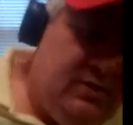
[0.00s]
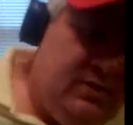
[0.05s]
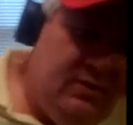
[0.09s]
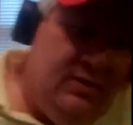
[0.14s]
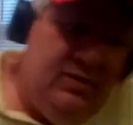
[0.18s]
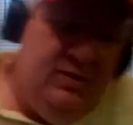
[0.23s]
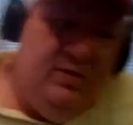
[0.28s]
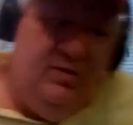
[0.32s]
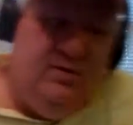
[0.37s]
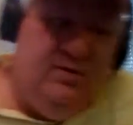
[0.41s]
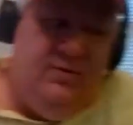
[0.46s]

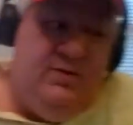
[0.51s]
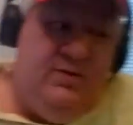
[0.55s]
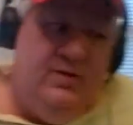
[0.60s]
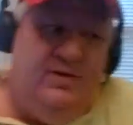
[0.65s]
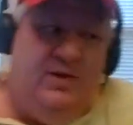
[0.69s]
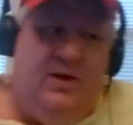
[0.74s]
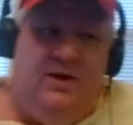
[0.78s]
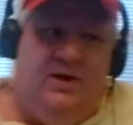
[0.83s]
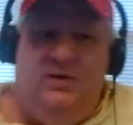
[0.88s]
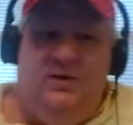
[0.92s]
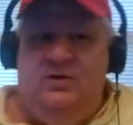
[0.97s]
you
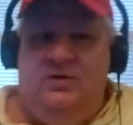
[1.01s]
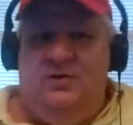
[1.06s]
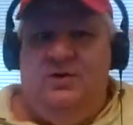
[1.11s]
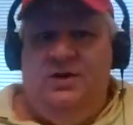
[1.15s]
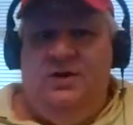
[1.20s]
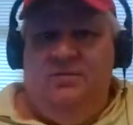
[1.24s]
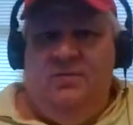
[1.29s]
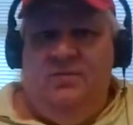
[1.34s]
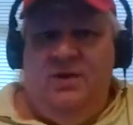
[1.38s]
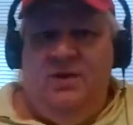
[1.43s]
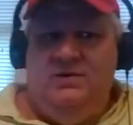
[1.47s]
take your
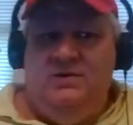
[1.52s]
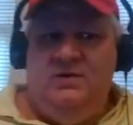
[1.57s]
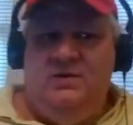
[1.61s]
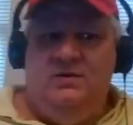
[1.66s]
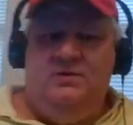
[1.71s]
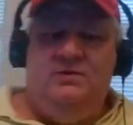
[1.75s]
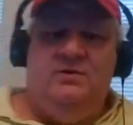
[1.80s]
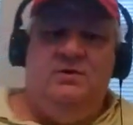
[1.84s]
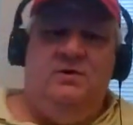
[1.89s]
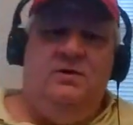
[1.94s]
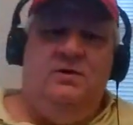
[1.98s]
eBay
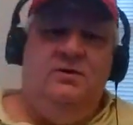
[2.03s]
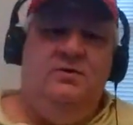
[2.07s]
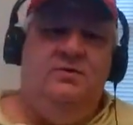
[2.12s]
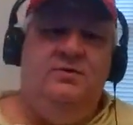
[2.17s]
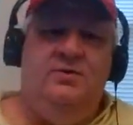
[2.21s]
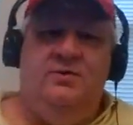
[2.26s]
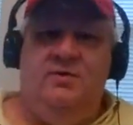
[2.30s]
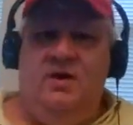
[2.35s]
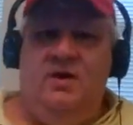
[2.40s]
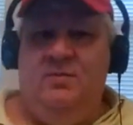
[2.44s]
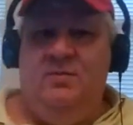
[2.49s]
sales slow,
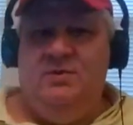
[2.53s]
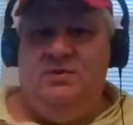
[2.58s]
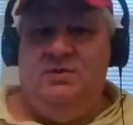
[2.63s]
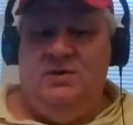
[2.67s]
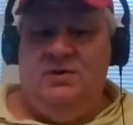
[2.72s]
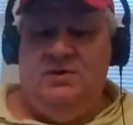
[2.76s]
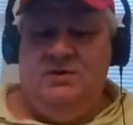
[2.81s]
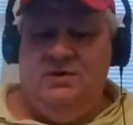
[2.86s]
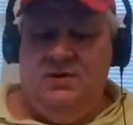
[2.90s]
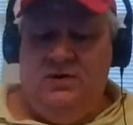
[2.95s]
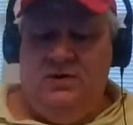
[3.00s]
your
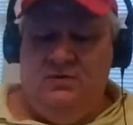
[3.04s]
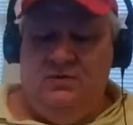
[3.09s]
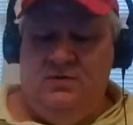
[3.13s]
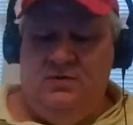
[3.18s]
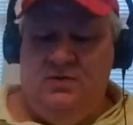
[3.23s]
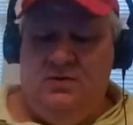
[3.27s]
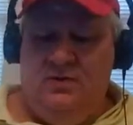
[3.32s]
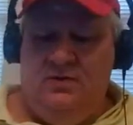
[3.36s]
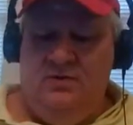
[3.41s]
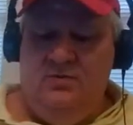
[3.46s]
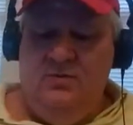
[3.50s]
Amazon sales
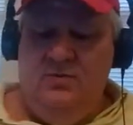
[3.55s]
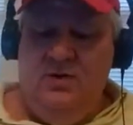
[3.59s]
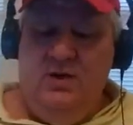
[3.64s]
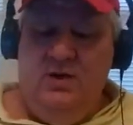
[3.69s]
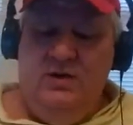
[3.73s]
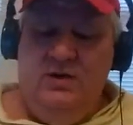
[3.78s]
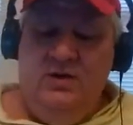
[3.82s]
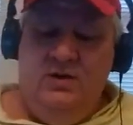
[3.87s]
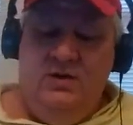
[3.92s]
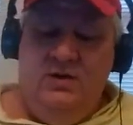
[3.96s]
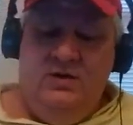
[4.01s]
slow,
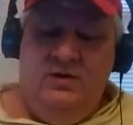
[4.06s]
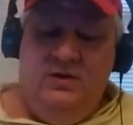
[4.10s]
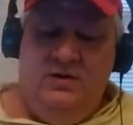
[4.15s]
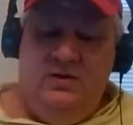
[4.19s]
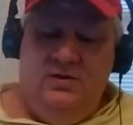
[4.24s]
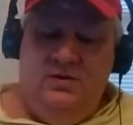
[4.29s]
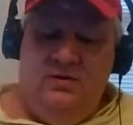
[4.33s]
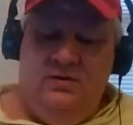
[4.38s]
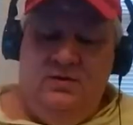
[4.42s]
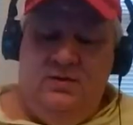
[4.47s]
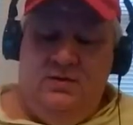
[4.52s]

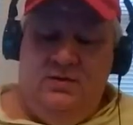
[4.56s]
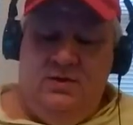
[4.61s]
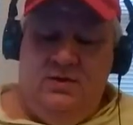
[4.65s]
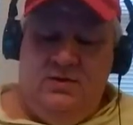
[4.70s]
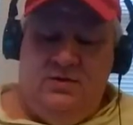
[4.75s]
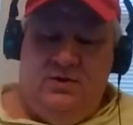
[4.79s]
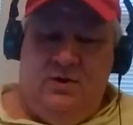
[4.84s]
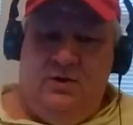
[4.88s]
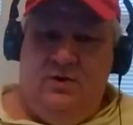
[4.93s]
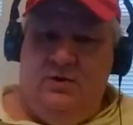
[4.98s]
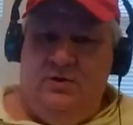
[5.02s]

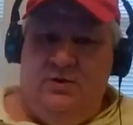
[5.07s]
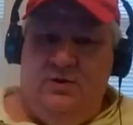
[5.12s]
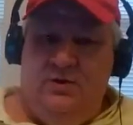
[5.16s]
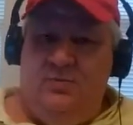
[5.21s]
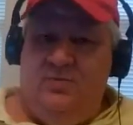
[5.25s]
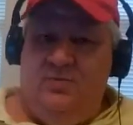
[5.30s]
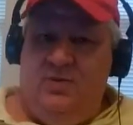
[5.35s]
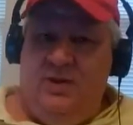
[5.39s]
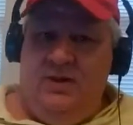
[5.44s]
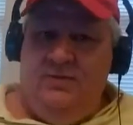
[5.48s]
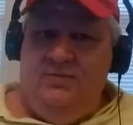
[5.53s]
start another
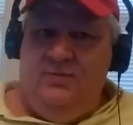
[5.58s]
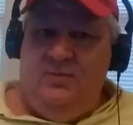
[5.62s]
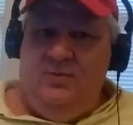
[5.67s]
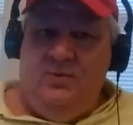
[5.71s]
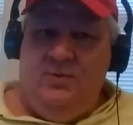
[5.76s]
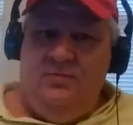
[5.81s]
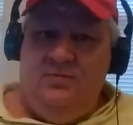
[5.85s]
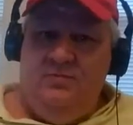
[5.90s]
platform.